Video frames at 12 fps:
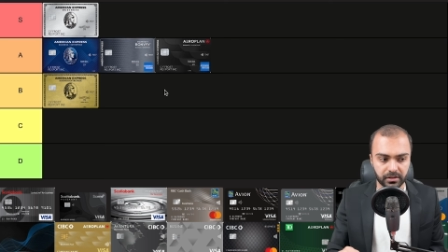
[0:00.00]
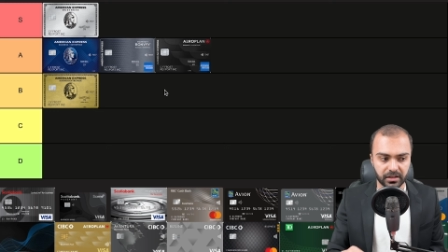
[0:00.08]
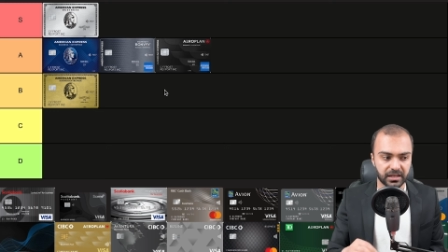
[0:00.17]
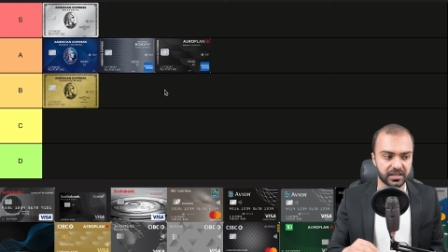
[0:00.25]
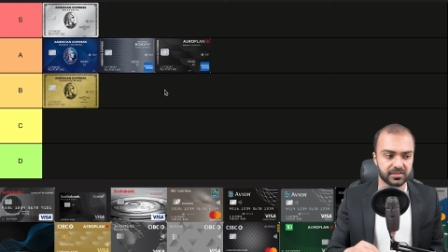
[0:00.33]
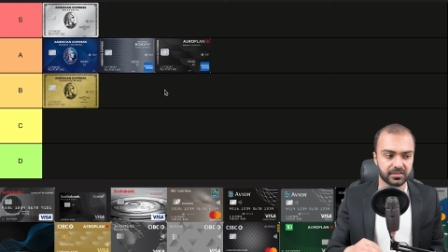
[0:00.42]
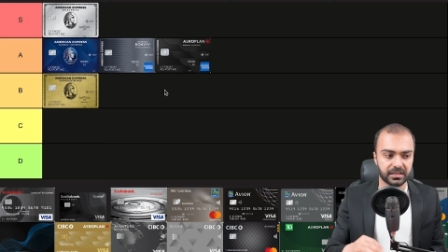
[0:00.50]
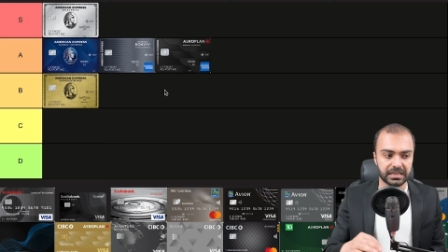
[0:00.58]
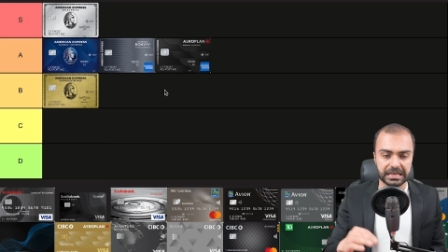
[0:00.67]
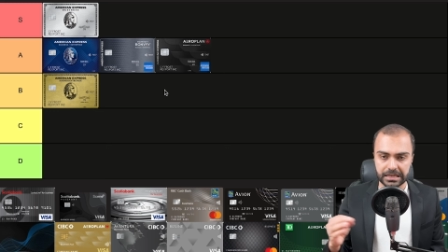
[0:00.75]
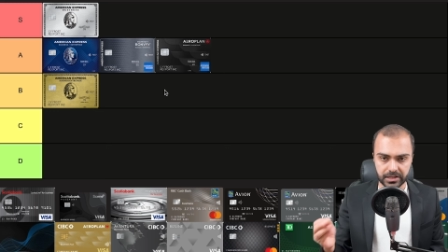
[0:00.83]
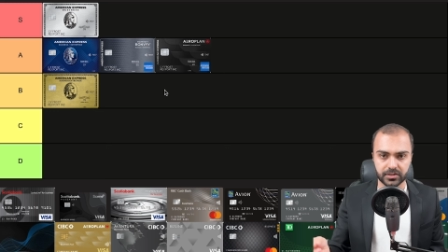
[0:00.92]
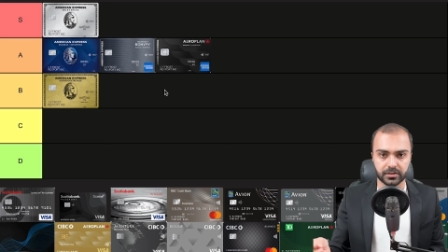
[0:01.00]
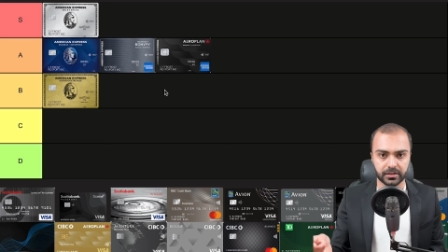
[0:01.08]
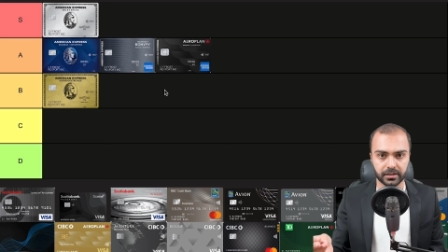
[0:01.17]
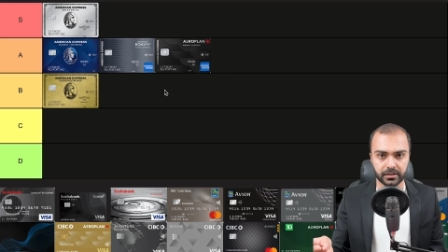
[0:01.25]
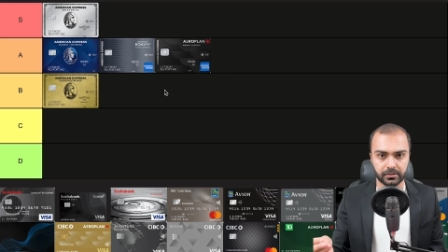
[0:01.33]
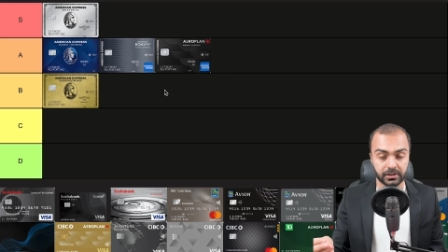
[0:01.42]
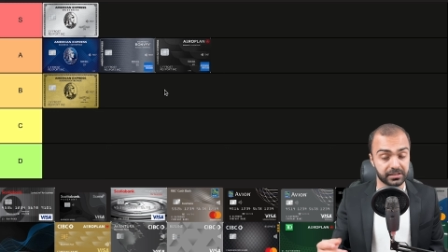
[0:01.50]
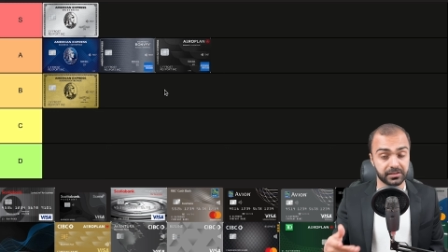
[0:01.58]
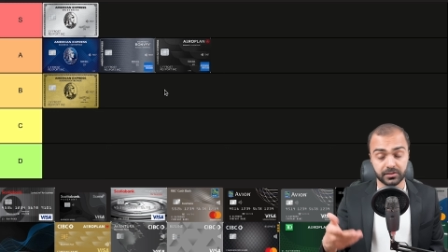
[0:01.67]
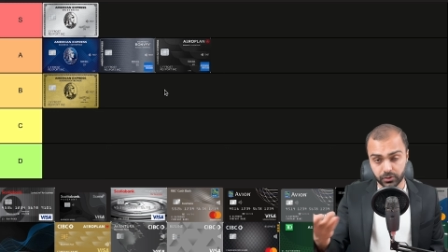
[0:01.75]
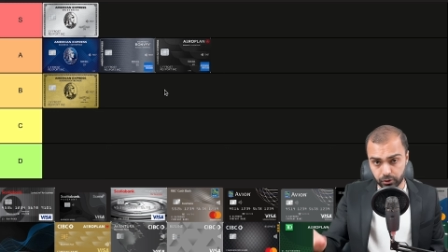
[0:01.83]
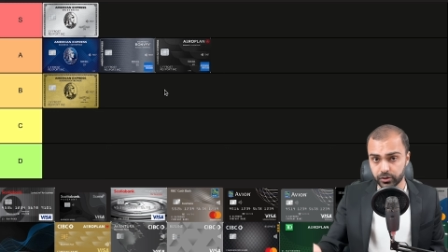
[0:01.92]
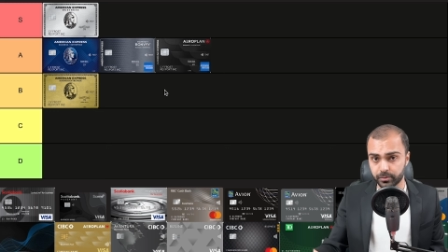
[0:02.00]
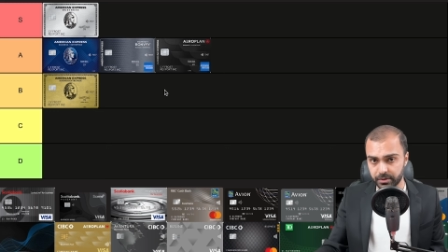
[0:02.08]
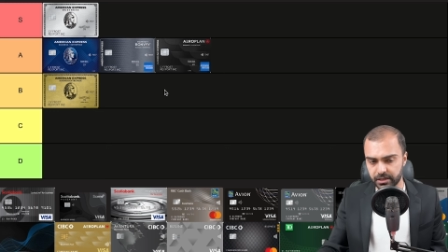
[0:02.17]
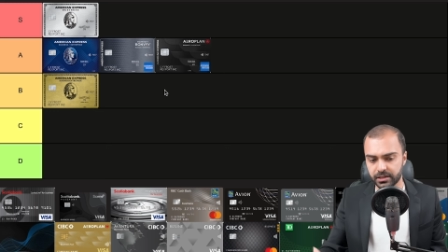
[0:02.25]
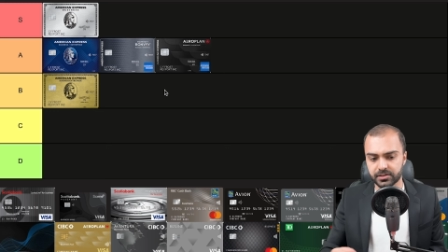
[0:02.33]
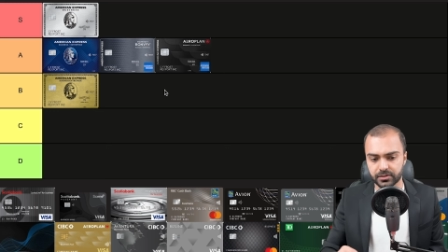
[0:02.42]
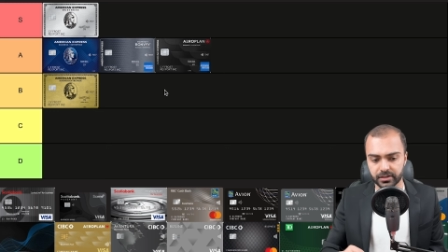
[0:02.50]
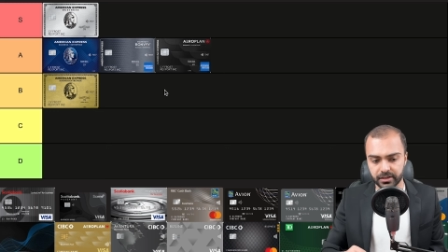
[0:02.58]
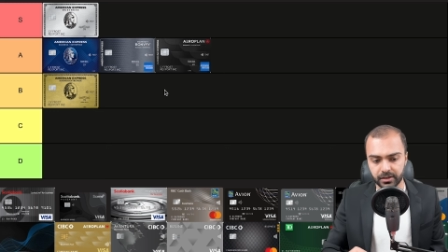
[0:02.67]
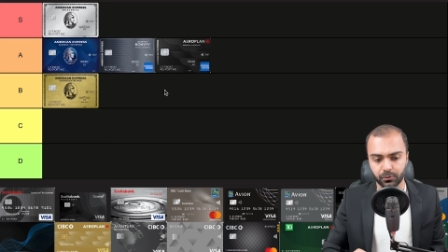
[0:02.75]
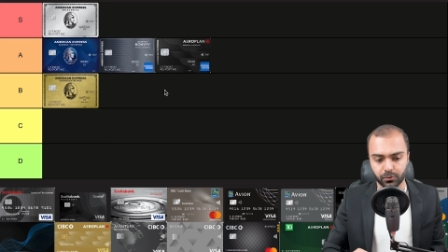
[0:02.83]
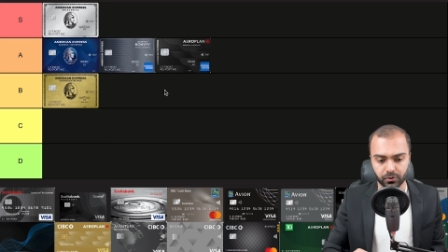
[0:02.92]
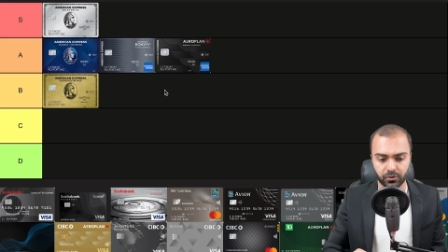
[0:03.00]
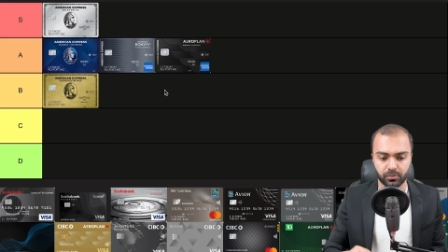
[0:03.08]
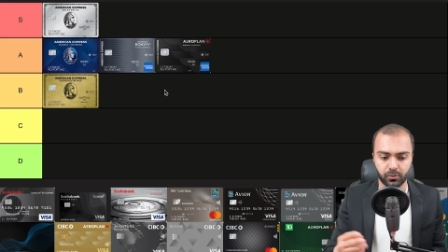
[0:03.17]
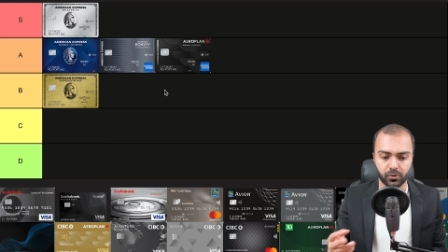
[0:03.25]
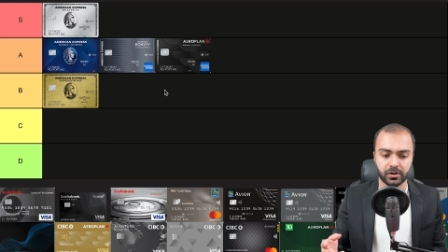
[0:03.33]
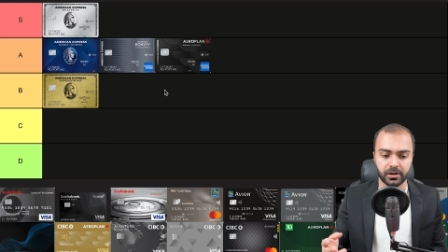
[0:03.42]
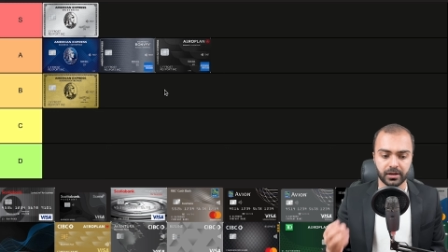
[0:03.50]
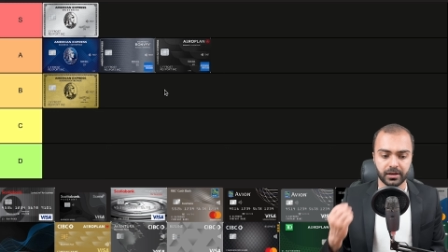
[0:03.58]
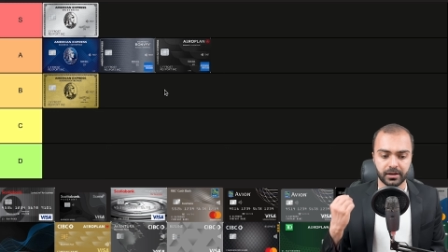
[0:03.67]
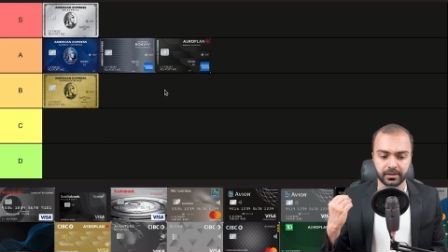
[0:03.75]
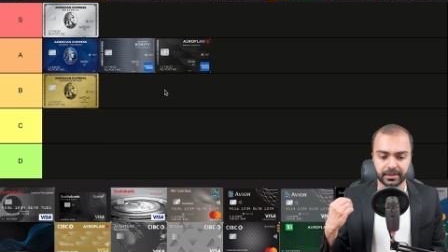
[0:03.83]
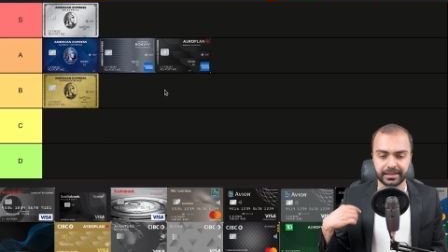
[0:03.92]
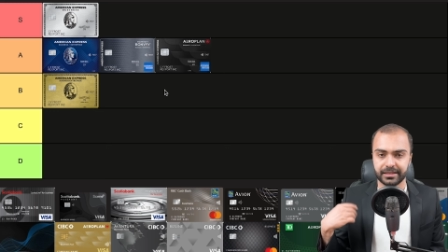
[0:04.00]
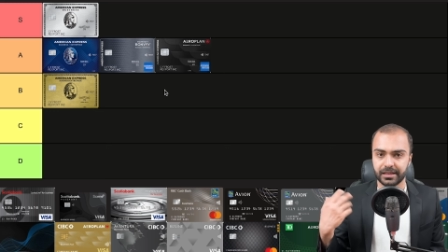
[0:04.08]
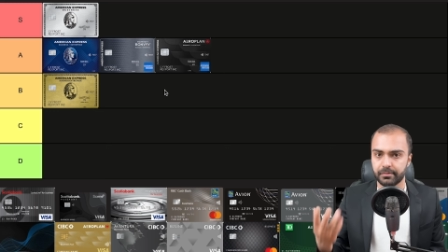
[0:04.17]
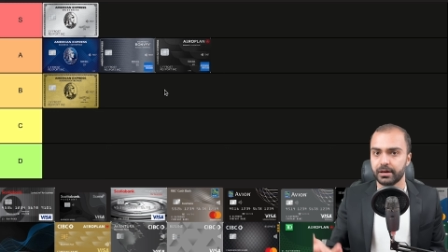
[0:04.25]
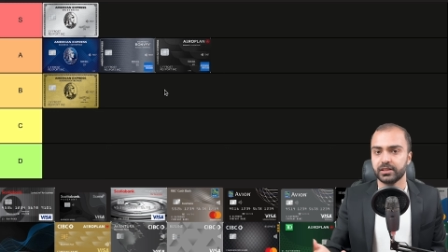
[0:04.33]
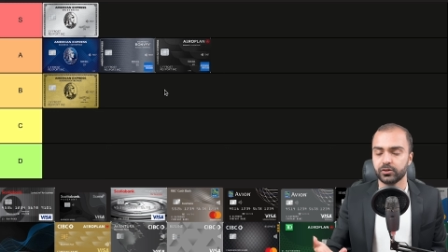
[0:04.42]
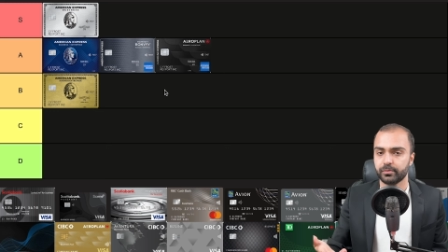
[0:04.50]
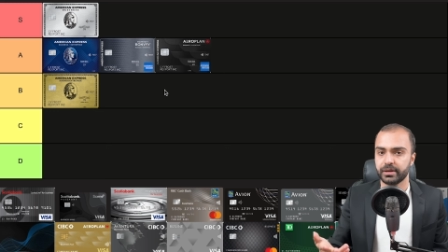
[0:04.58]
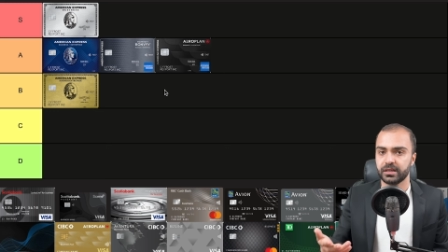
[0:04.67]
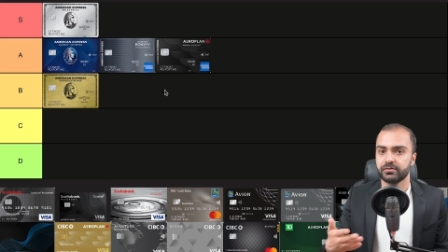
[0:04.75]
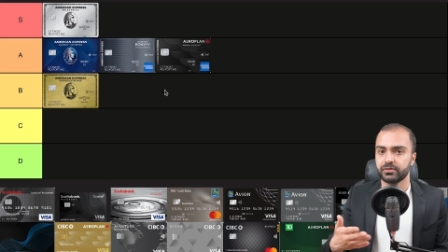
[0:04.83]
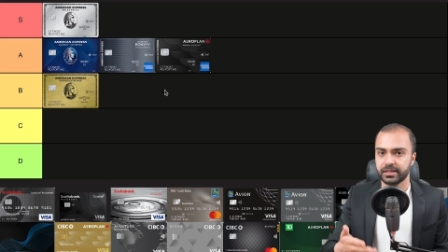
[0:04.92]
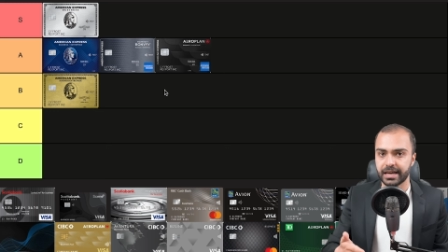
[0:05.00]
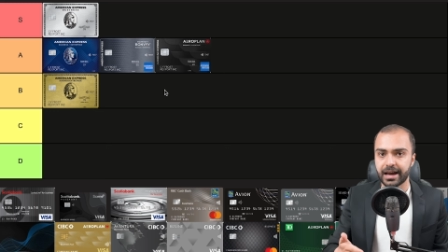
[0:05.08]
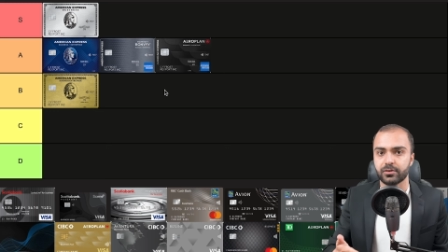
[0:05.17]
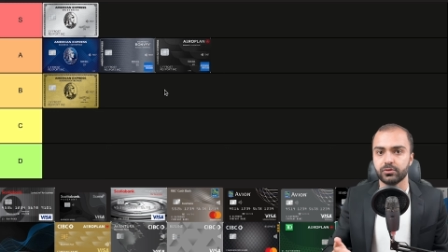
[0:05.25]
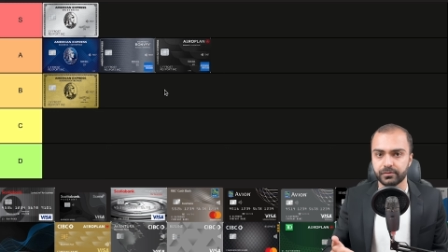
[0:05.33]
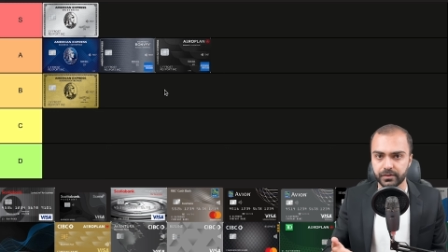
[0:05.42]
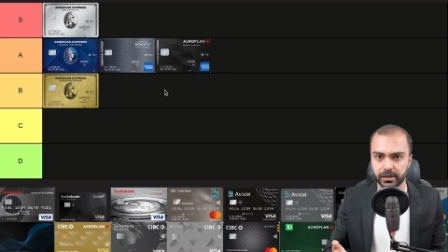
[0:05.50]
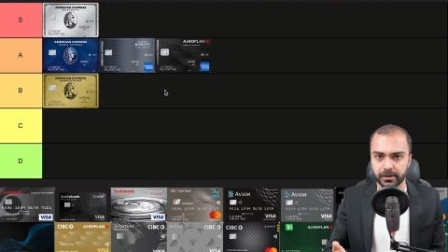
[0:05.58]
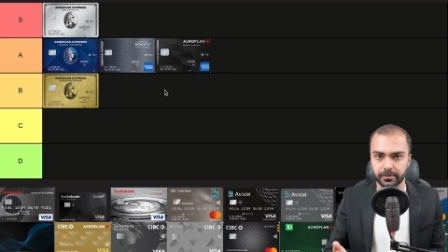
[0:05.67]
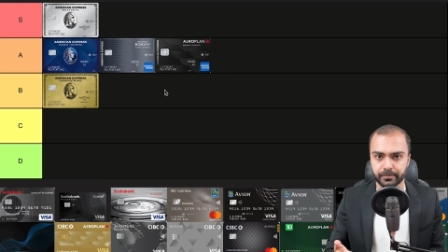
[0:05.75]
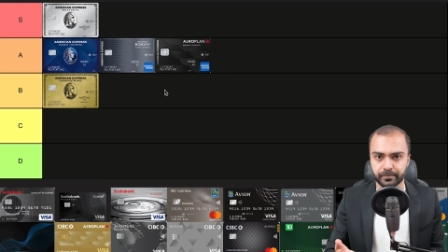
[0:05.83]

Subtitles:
is easily, or at least could be easily, worth more than the amount that you're paying for the annual fee.